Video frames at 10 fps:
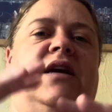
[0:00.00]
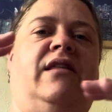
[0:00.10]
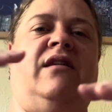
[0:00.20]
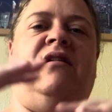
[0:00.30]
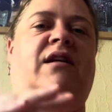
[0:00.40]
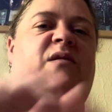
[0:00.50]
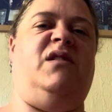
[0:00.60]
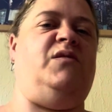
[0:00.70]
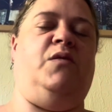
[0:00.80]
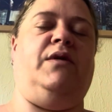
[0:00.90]
it that it
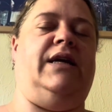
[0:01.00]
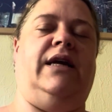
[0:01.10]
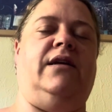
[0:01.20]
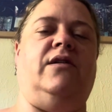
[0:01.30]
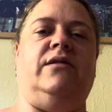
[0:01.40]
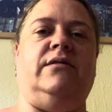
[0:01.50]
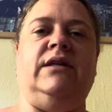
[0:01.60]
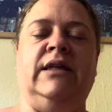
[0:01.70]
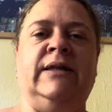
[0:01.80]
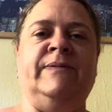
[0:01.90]
had already gone
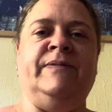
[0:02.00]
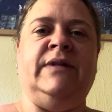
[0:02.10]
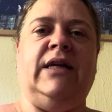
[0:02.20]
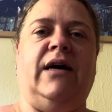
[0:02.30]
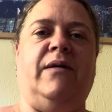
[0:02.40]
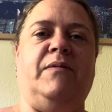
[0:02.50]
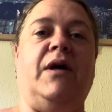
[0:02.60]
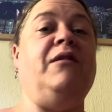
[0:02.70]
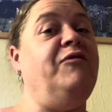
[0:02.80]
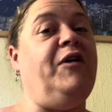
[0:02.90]

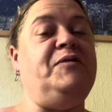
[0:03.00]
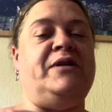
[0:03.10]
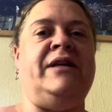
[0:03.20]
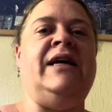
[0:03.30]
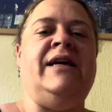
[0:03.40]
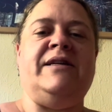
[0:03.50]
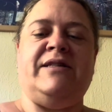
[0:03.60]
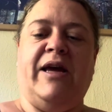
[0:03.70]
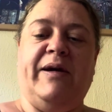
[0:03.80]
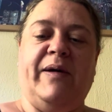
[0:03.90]
unfrozen.
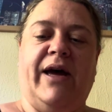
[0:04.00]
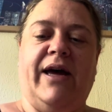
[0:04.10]
So